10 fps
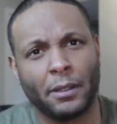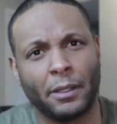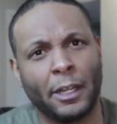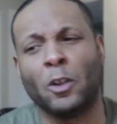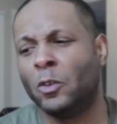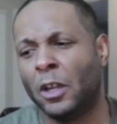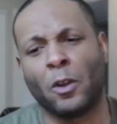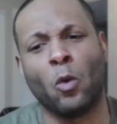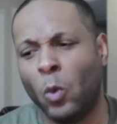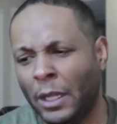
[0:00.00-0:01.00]
and are
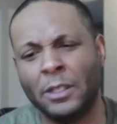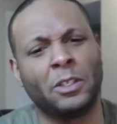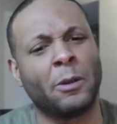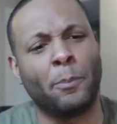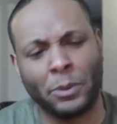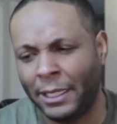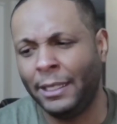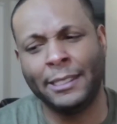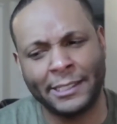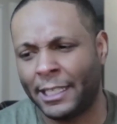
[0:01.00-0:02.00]
willing to
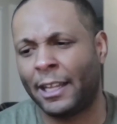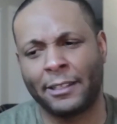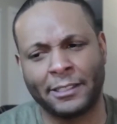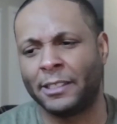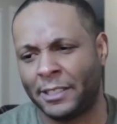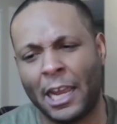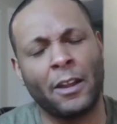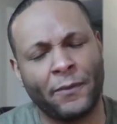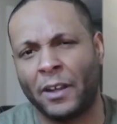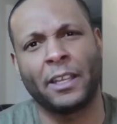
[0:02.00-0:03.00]
completely sell out this entire
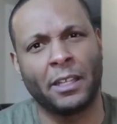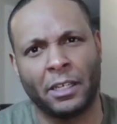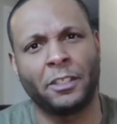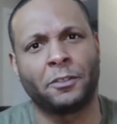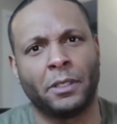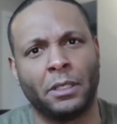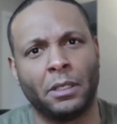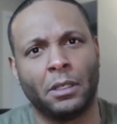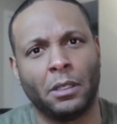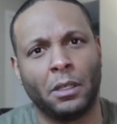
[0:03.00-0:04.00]
fucking country
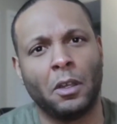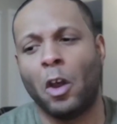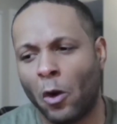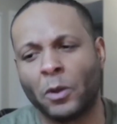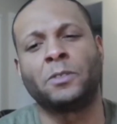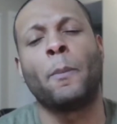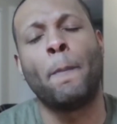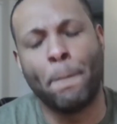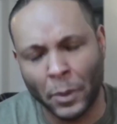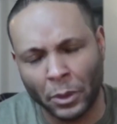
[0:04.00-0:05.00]
over some
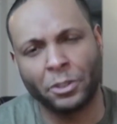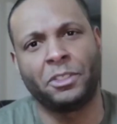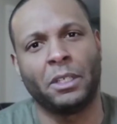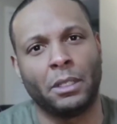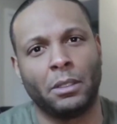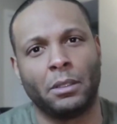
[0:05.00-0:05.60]
bullshit.